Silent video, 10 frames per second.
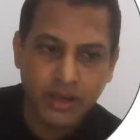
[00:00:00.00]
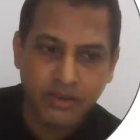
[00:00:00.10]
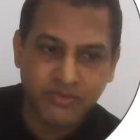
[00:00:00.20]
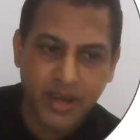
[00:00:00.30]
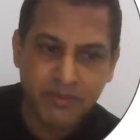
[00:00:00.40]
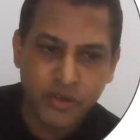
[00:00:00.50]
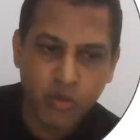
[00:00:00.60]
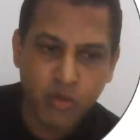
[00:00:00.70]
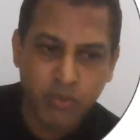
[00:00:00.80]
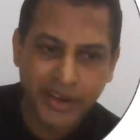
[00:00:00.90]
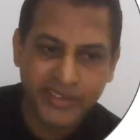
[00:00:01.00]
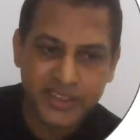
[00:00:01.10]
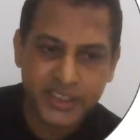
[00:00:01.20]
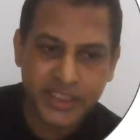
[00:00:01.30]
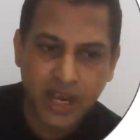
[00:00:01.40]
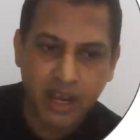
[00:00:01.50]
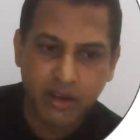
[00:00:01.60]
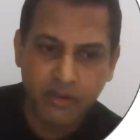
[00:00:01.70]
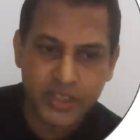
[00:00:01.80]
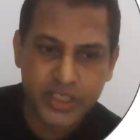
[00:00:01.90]
fibromyalgia,
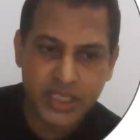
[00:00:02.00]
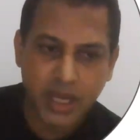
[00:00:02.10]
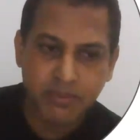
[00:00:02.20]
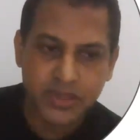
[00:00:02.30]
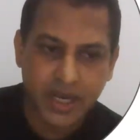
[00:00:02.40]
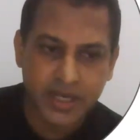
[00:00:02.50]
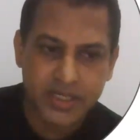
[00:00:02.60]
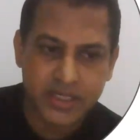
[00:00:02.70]
which some studies